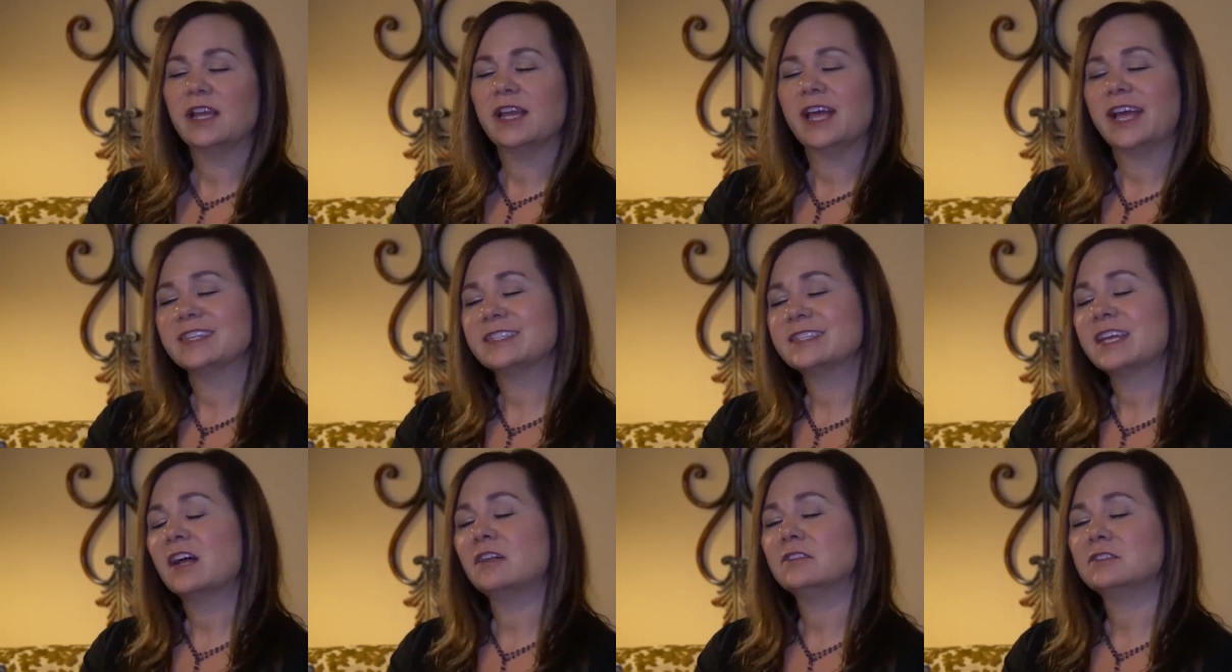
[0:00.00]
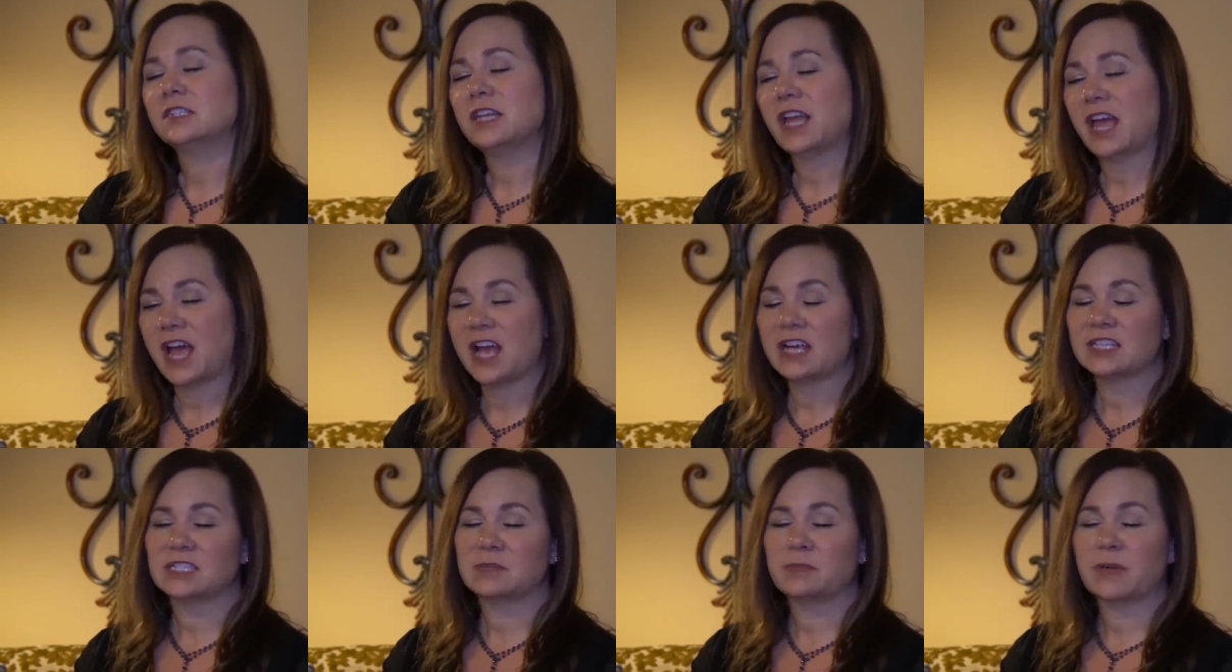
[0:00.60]
has held an
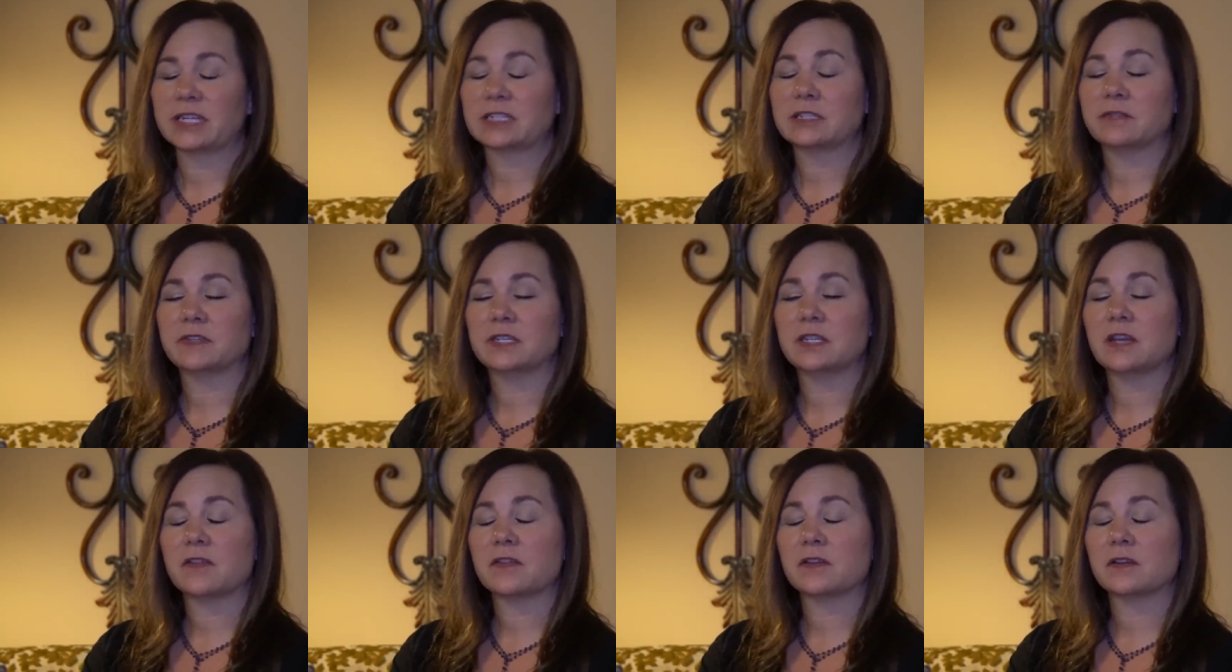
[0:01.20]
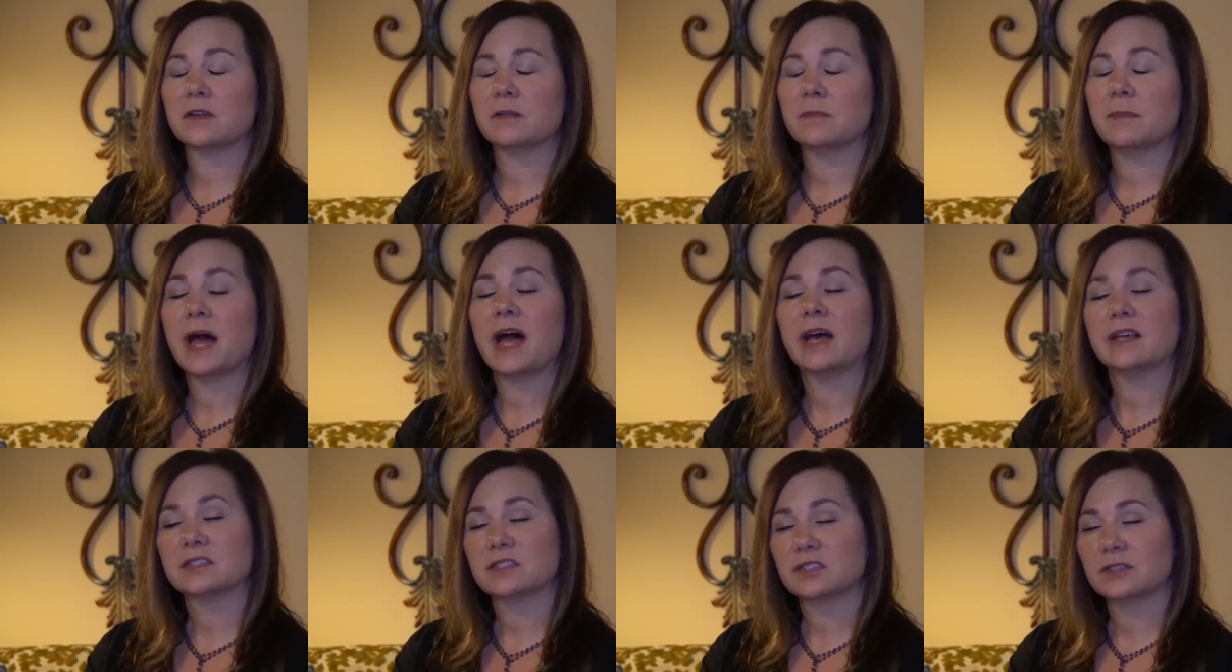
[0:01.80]
aspect of another
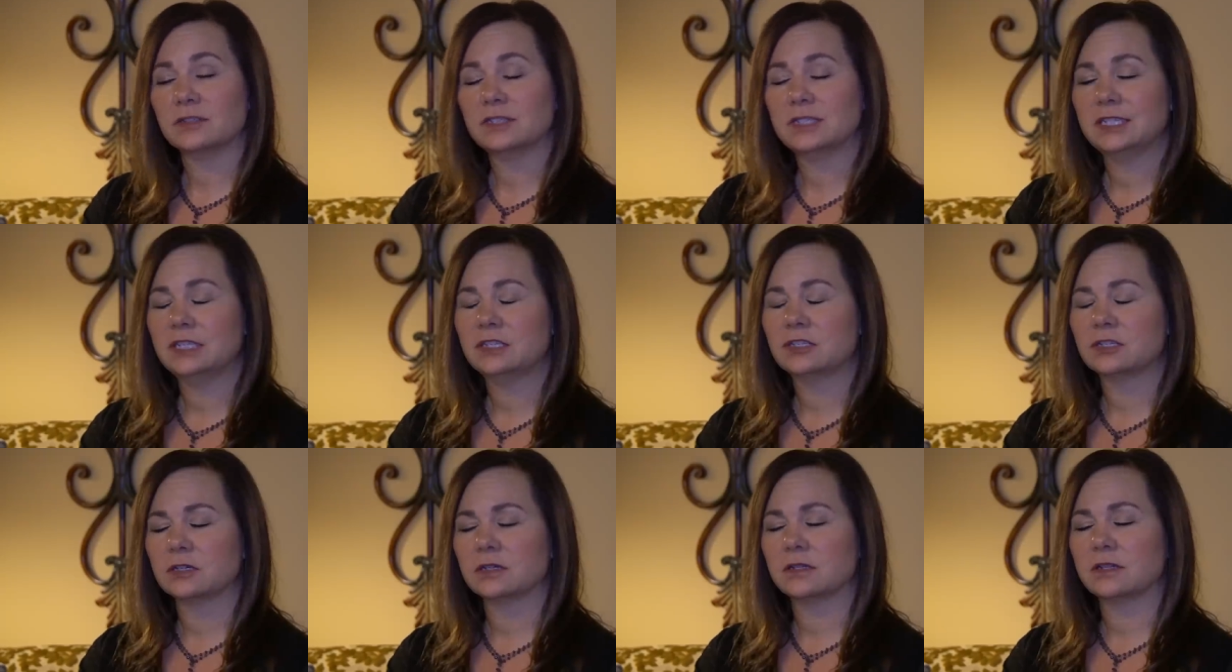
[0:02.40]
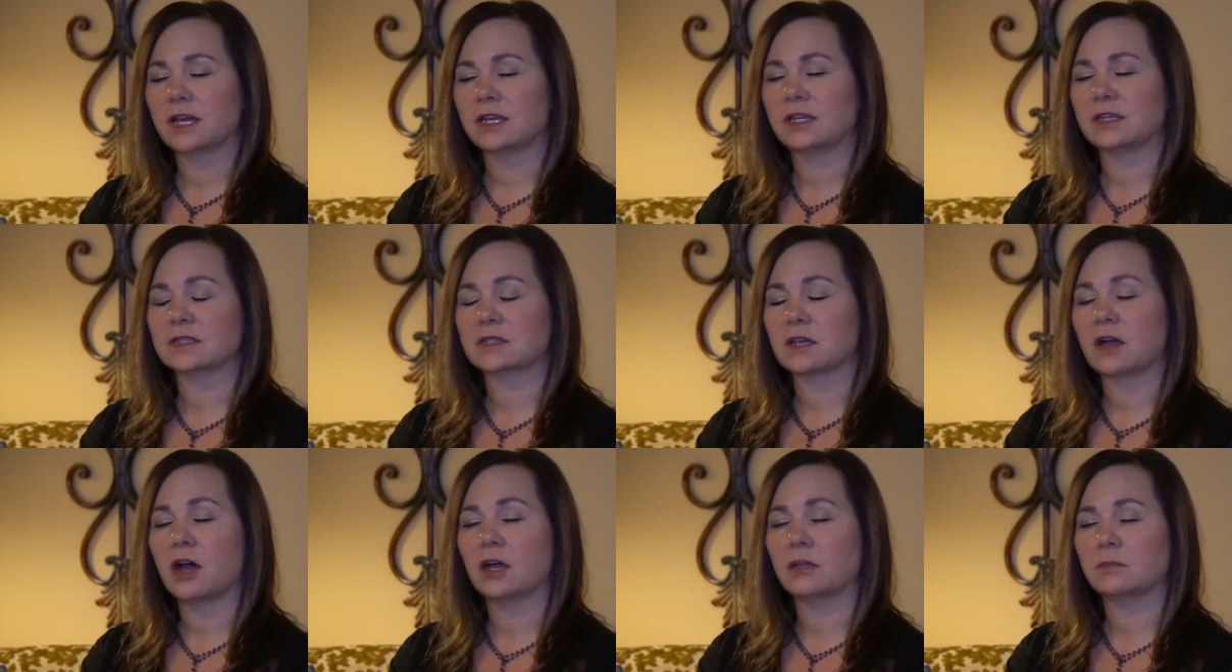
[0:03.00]
master teacher that has
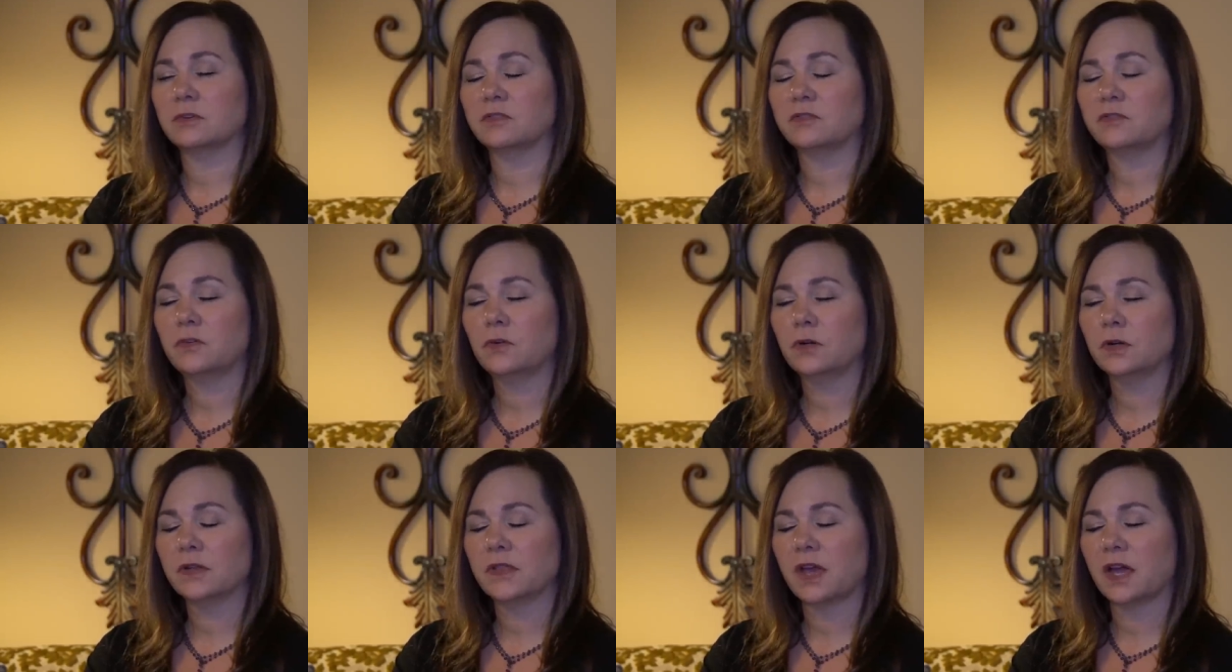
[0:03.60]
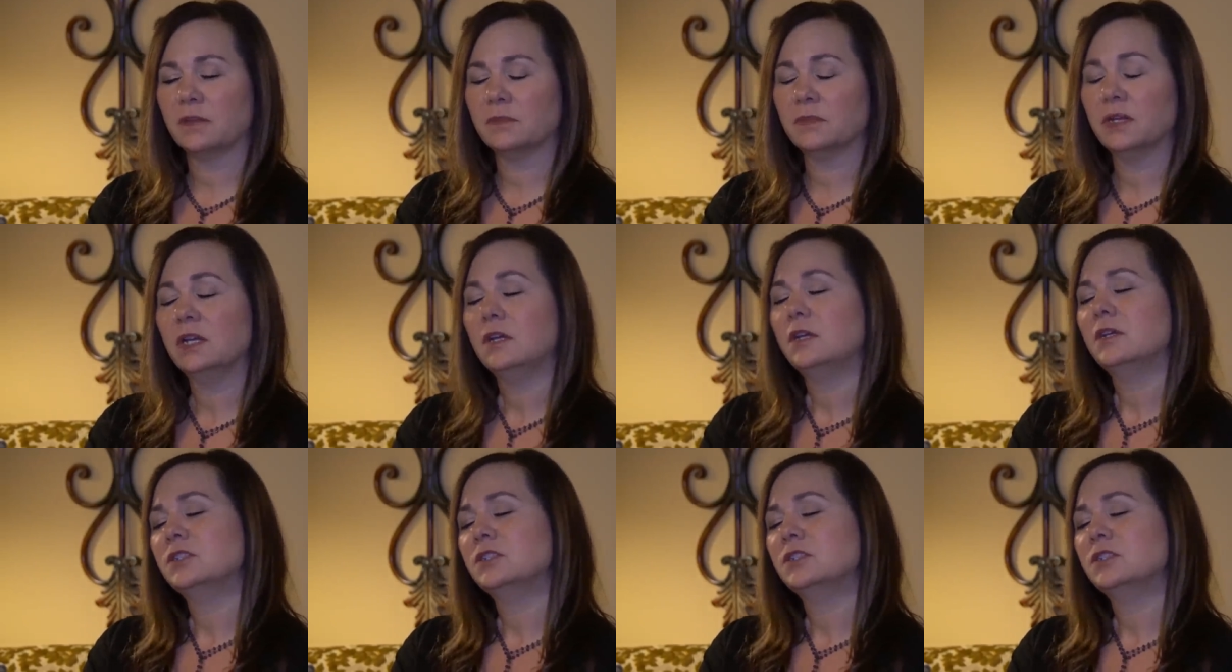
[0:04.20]
gone before them